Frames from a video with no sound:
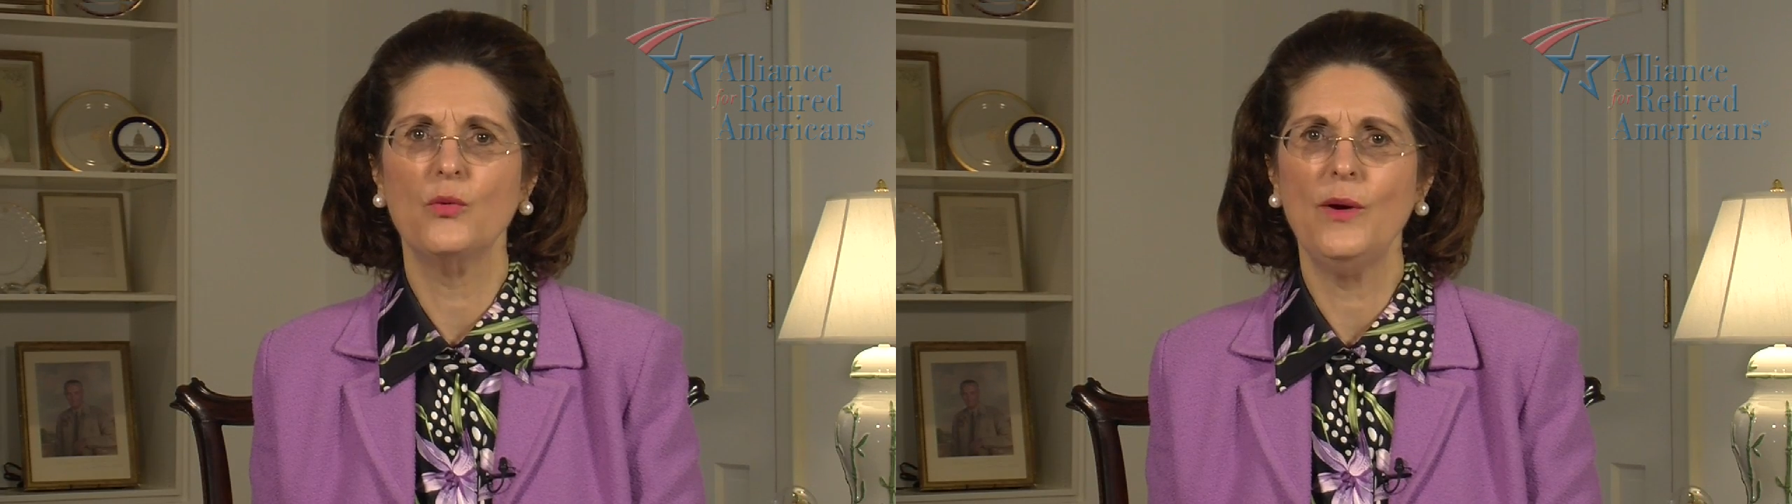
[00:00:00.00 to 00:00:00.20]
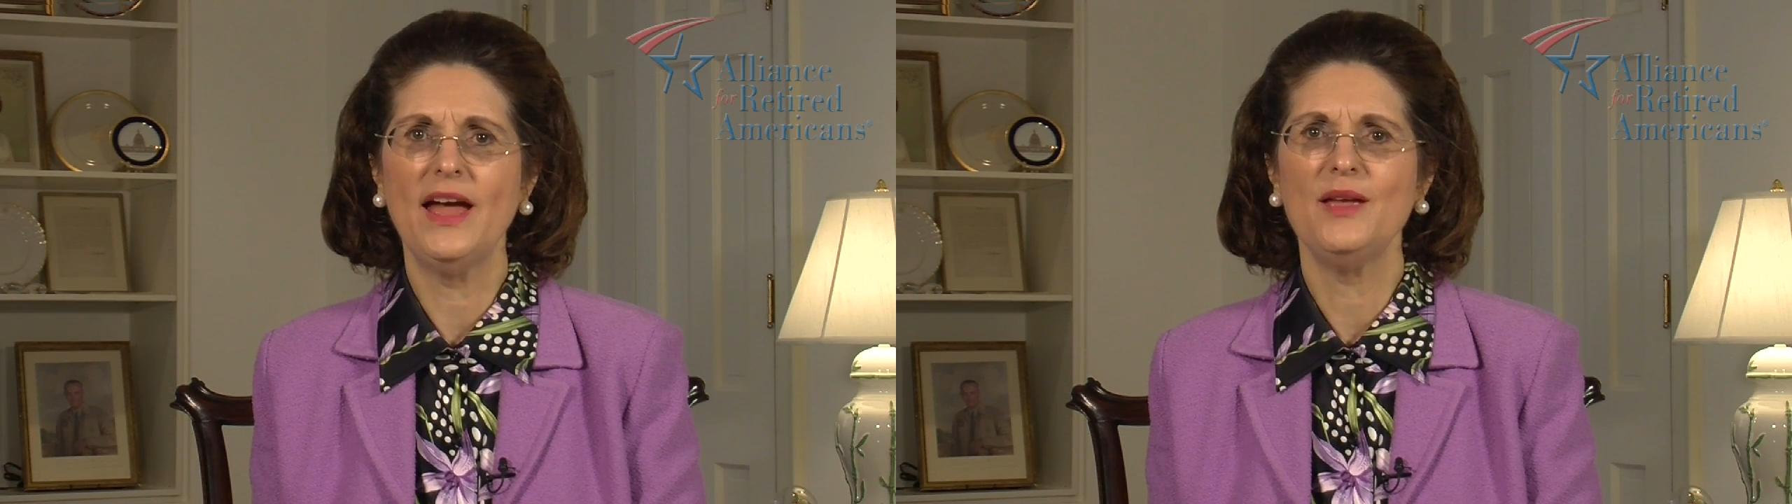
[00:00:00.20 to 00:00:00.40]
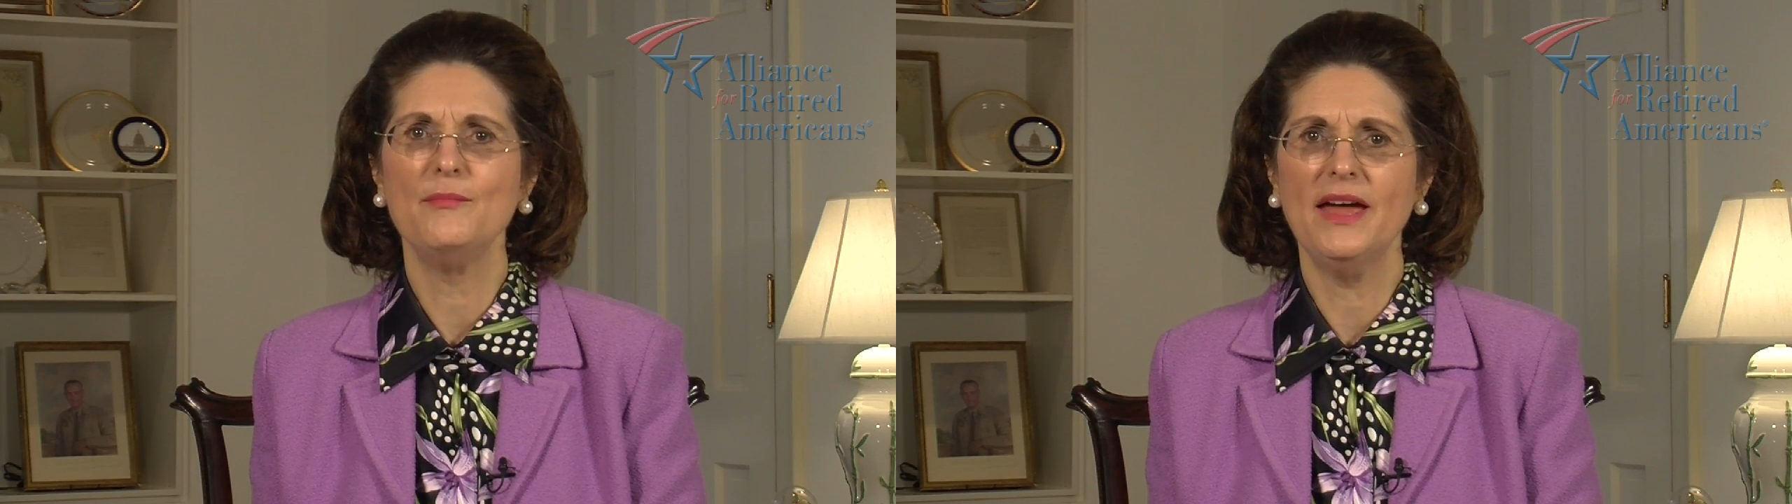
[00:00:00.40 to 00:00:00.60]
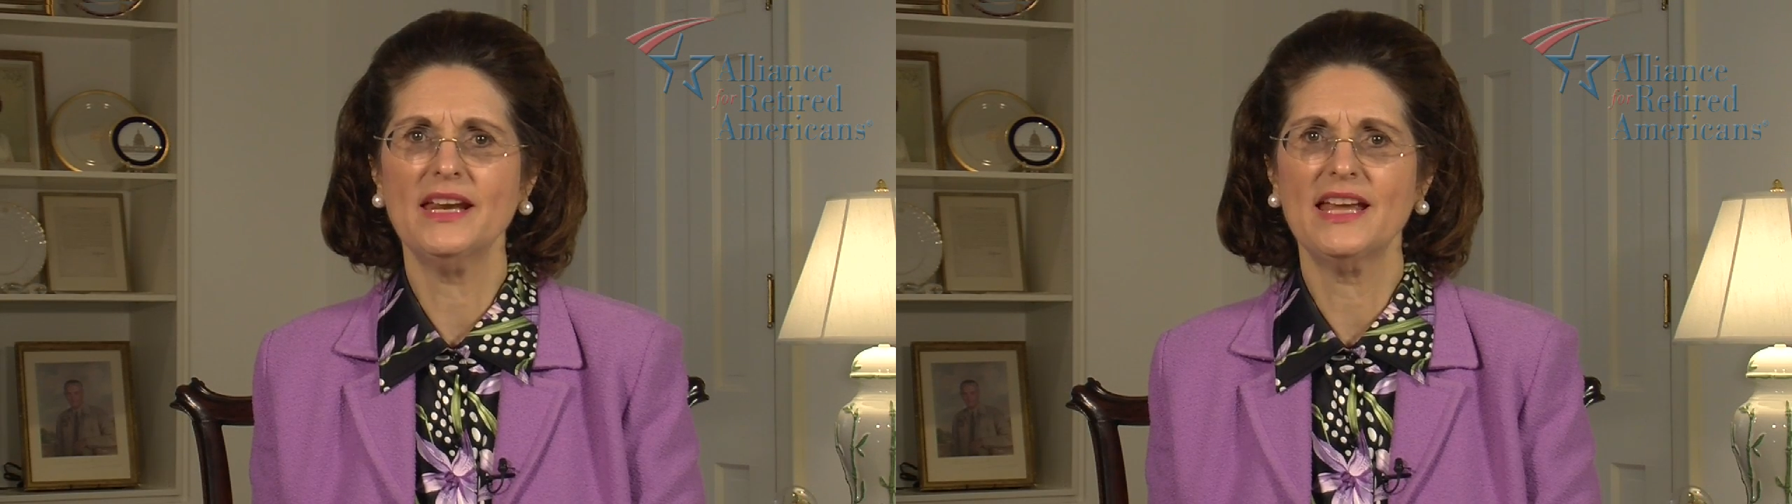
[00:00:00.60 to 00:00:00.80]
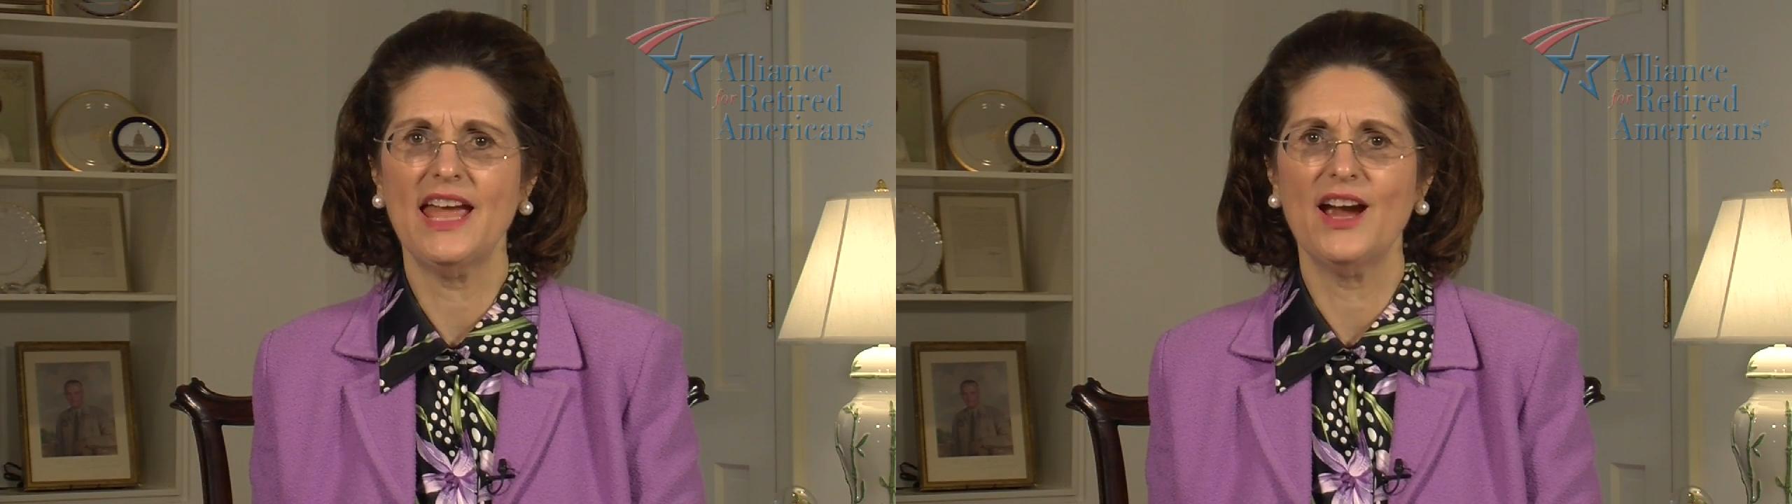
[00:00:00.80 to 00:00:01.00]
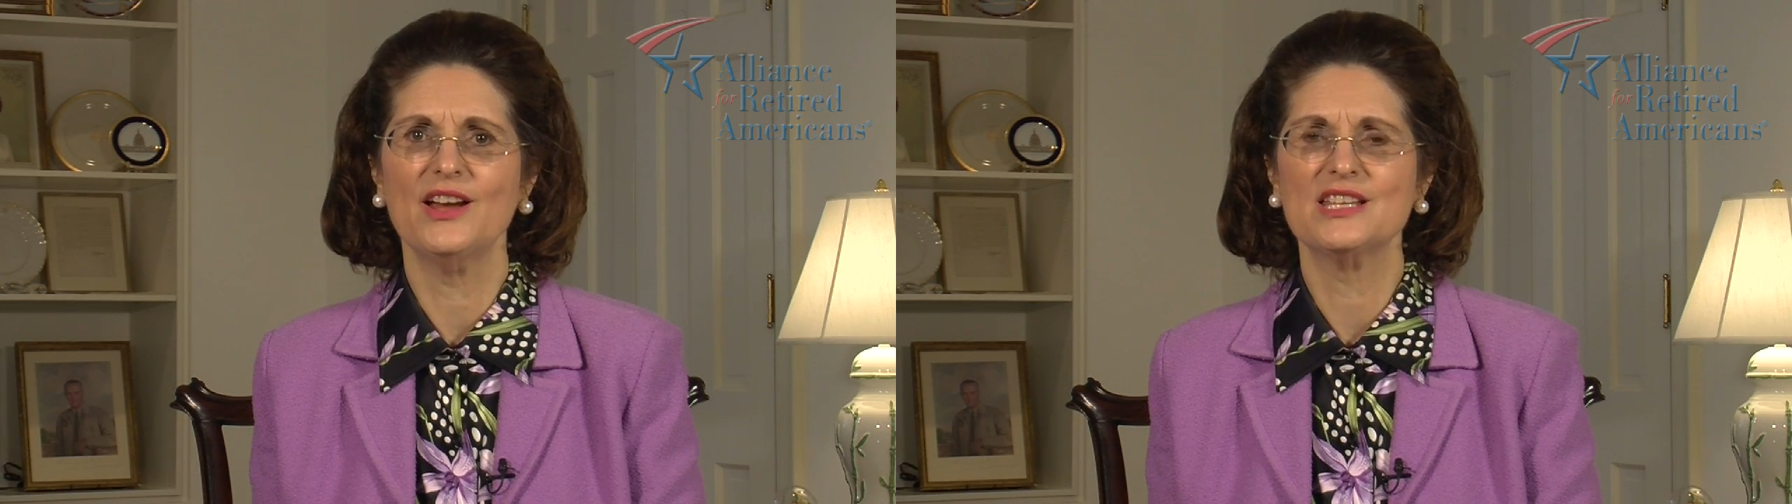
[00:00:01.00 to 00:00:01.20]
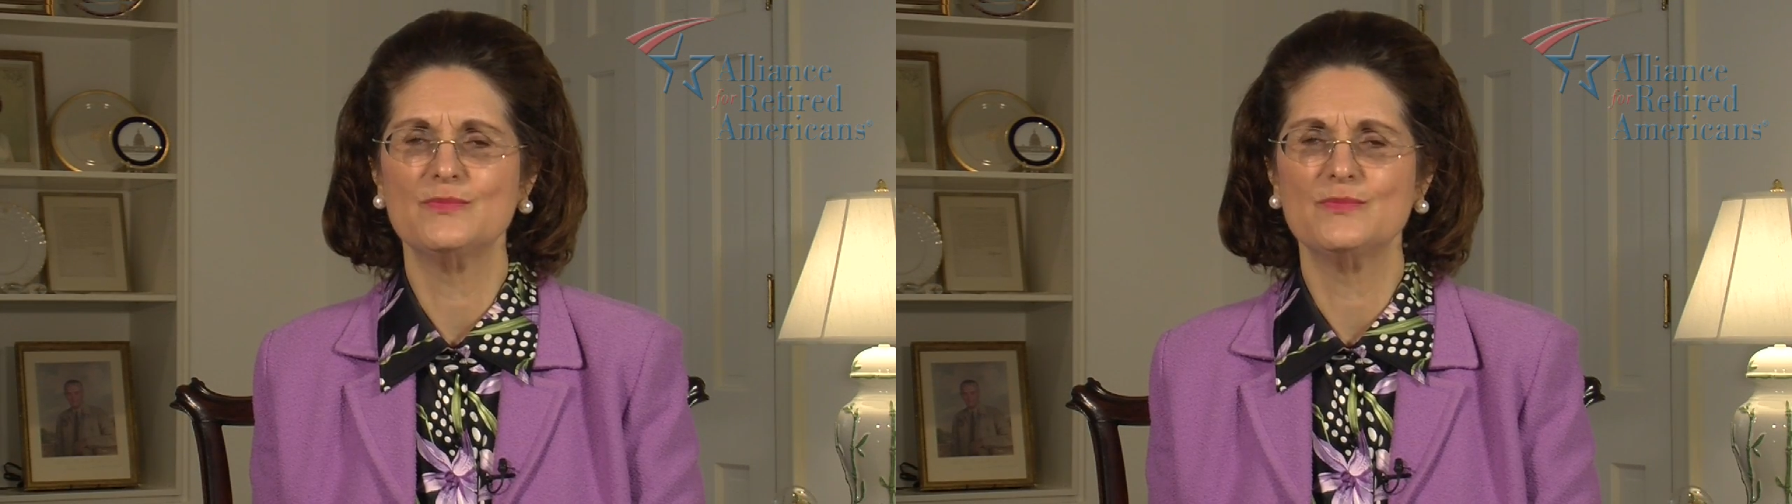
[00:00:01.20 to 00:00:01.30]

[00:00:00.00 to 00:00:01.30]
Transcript: the way Medicare